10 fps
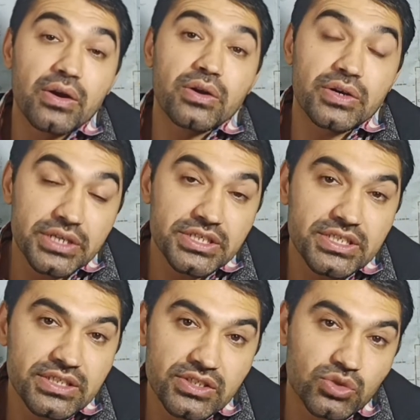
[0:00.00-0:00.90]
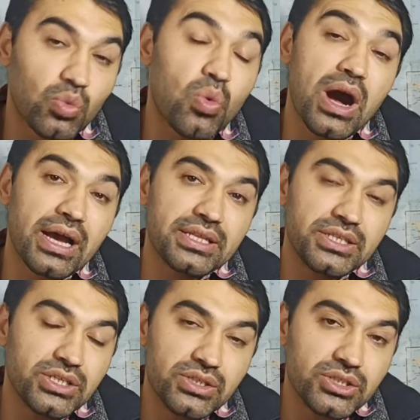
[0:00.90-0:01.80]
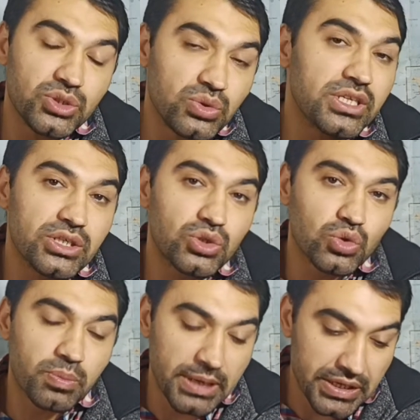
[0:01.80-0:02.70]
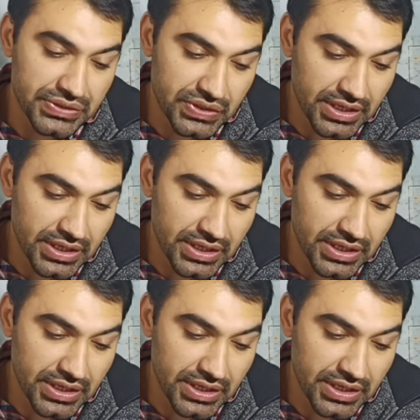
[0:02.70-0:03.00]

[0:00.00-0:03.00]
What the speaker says: reasons why the union took place.